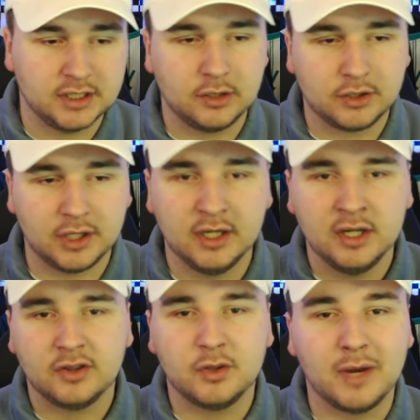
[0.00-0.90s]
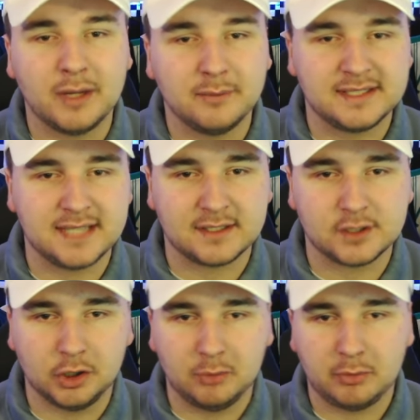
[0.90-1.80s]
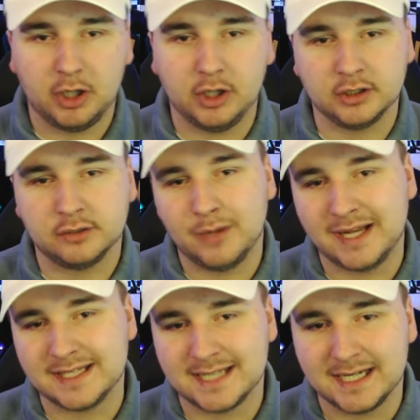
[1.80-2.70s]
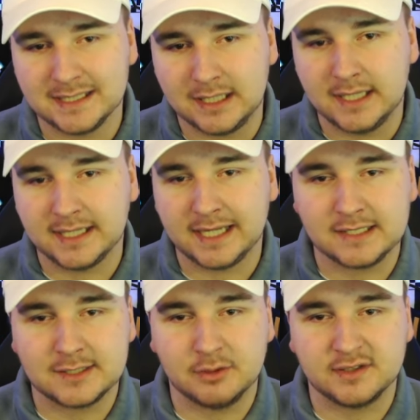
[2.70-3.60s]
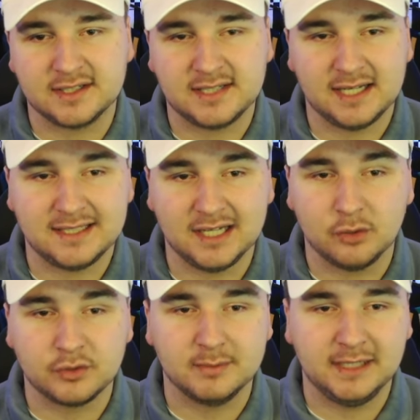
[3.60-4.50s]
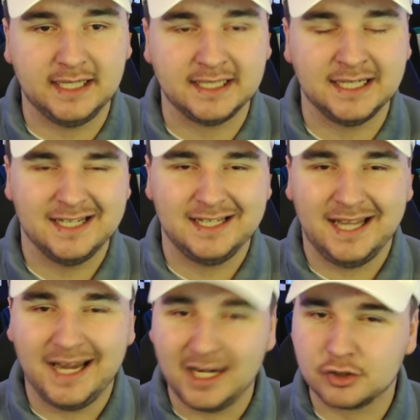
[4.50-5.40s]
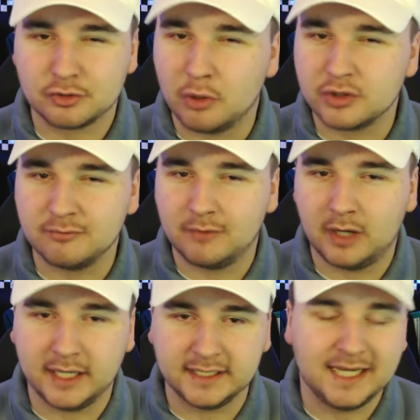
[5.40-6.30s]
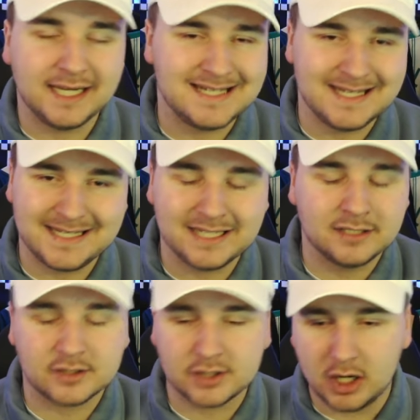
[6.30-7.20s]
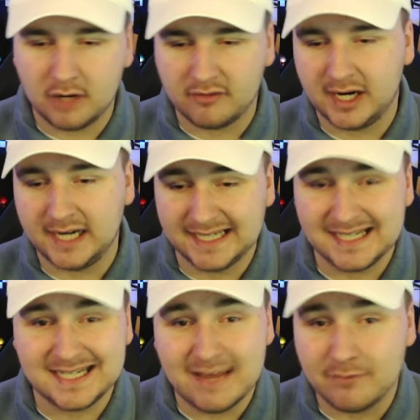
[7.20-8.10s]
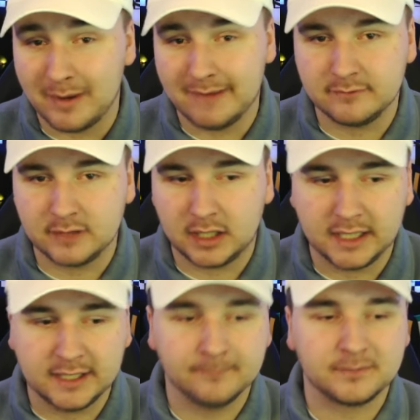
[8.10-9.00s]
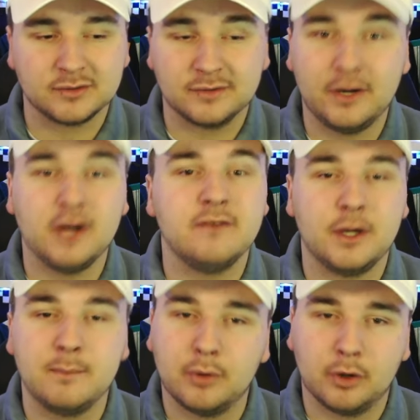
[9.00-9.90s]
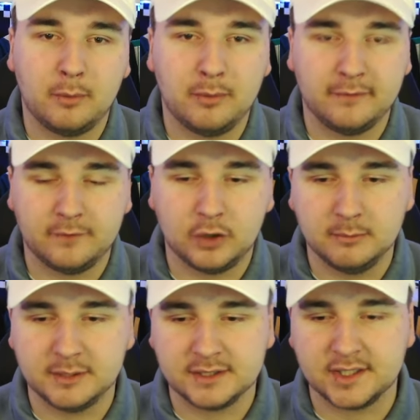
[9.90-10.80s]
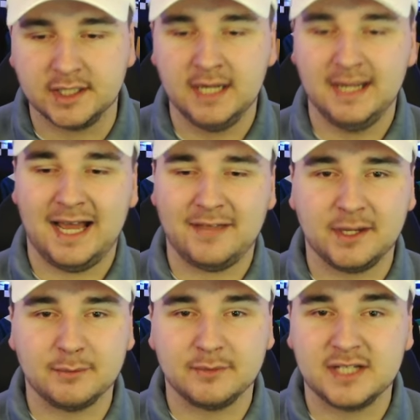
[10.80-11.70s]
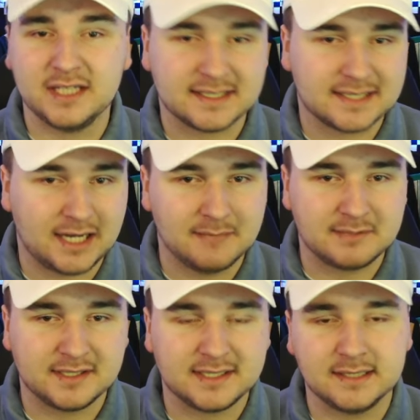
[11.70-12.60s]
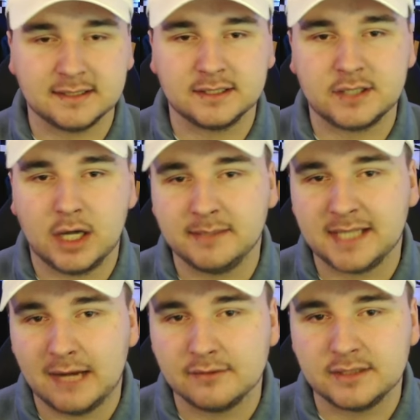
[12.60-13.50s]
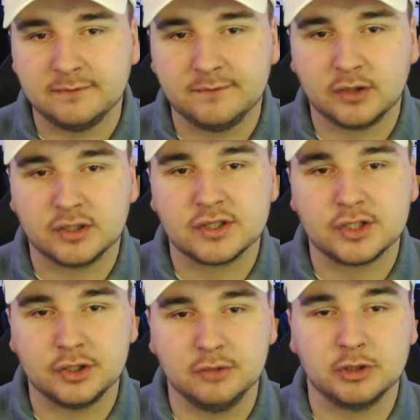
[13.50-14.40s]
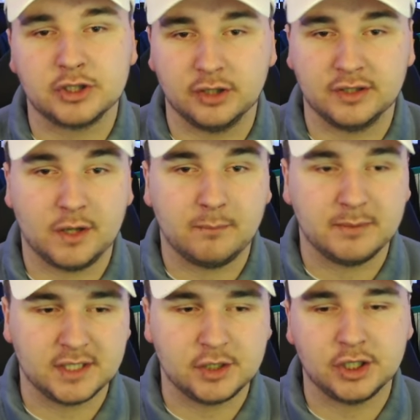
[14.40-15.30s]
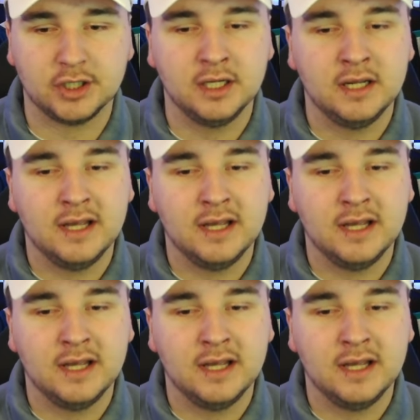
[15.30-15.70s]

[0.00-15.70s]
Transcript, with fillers: You look at the way we set up on Wednesday night against Swansea City, and ultimately it just wasn't right. It didn't start right. It never went right. It was a very, very poor performance. And I think we've seen at times this season that Derby County have focused too much on the opposition.